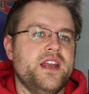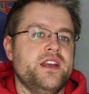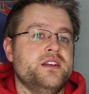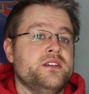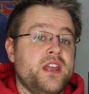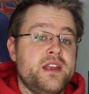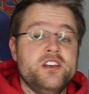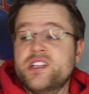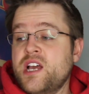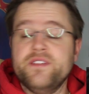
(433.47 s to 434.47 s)
and then they
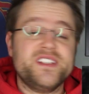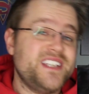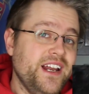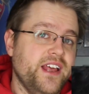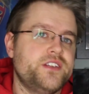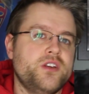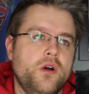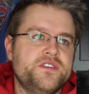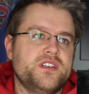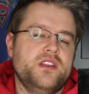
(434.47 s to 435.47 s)
just kind of steal it.
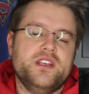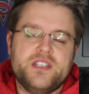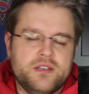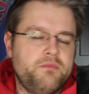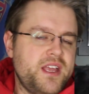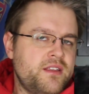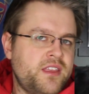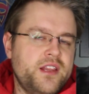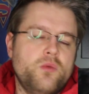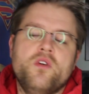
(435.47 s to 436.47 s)
So obviously this is a big
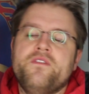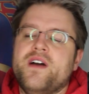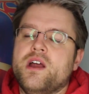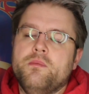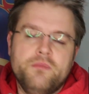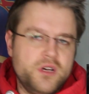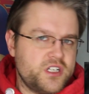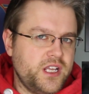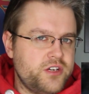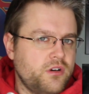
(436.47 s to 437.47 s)
thing that we'll find out
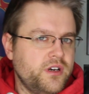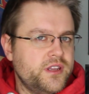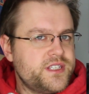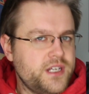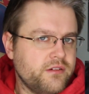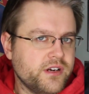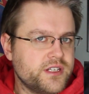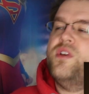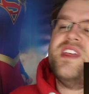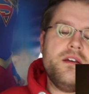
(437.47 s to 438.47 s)
much later on in the
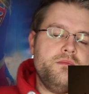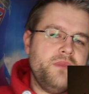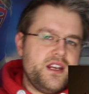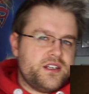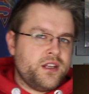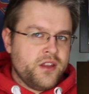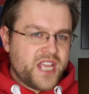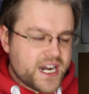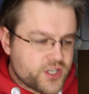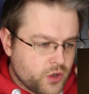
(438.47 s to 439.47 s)
series. We then meet
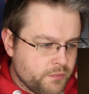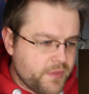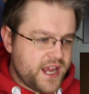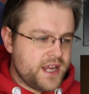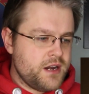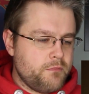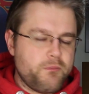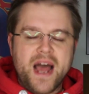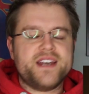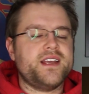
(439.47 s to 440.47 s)
the actual main
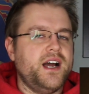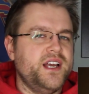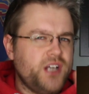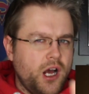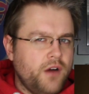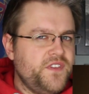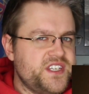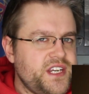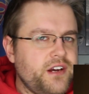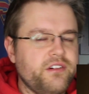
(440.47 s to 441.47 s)
bad guys of the
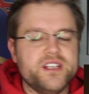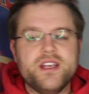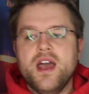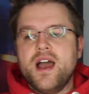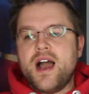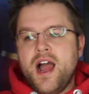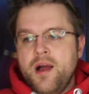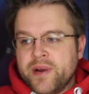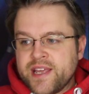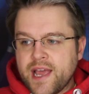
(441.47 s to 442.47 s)
series.
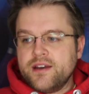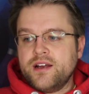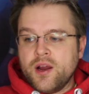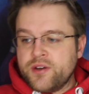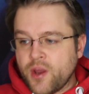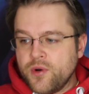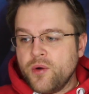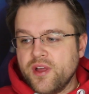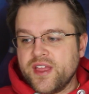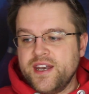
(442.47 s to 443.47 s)
Again, I don't
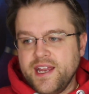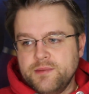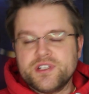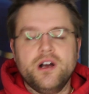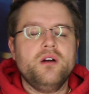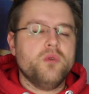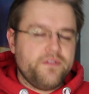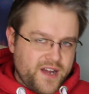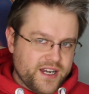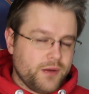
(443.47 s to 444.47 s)
know what their names are,
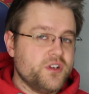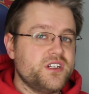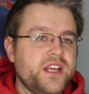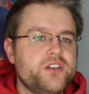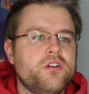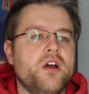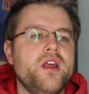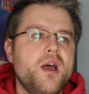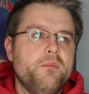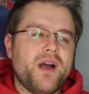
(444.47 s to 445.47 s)
we'll find out much later
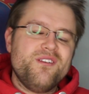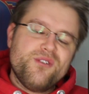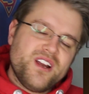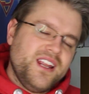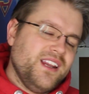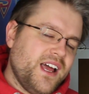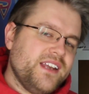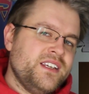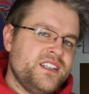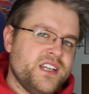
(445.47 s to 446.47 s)
on, but I really
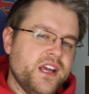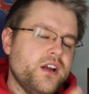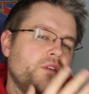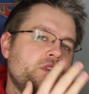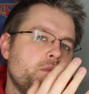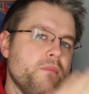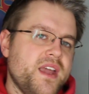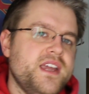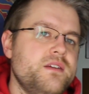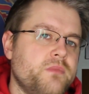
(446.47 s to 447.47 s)
like the design of the
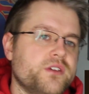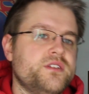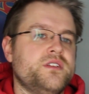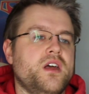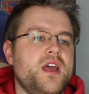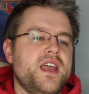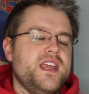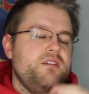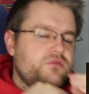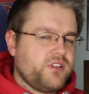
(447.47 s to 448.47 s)
main monster.
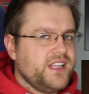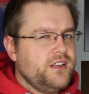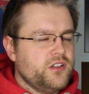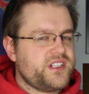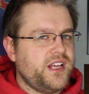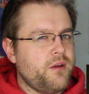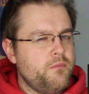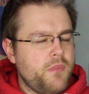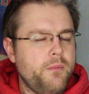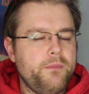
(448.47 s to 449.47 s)
He really looks like a
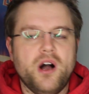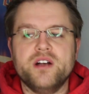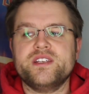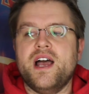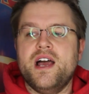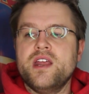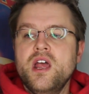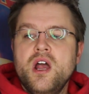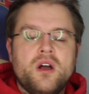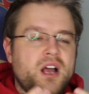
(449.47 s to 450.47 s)
mob boss, and
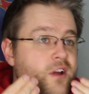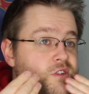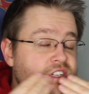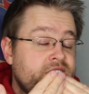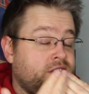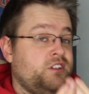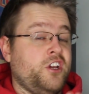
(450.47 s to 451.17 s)
I was just